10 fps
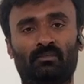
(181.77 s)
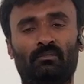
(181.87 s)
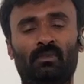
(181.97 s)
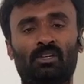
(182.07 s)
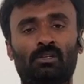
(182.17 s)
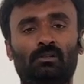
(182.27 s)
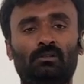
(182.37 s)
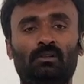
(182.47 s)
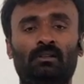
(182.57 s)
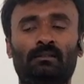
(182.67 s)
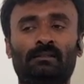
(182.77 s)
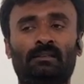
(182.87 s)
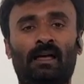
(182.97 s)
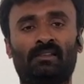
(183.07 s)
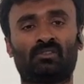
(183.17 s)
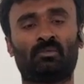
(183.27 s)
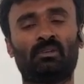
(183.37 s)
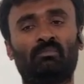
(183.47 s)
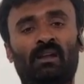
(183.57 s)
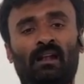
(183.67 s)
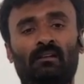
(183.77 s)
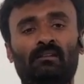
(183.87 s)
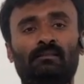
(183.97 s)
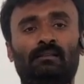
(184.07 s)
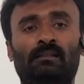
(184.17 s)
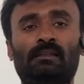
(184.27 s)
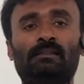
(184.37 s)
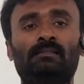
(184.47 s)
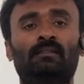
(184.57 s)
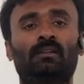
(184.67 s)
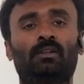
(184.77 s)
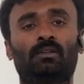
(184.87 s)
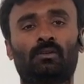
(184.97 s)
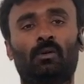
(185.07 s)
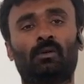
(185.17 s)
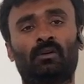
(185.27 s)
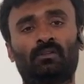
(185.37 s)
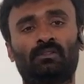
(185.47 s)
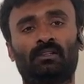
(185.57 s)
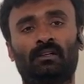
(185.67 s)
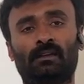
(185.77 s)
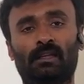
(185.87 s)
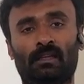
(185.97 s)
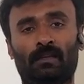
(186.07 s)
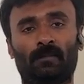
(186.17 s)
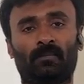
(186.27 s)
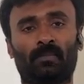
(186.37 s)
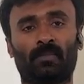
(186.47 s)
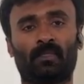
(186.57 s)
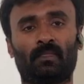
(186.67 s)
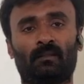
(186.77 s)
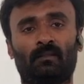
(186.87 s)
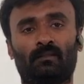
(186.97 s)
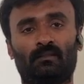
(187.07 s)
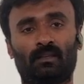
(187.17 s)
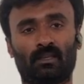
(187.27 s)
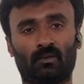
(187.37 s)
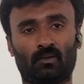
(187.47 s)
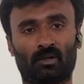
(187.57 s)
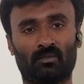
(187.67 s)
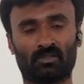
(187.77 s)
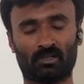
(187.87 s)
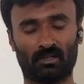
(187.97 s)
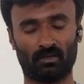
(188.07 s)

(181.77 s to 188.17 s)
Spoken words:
Make sure this has to be practiced at least 12 rounds a day. Thank you very much. Hari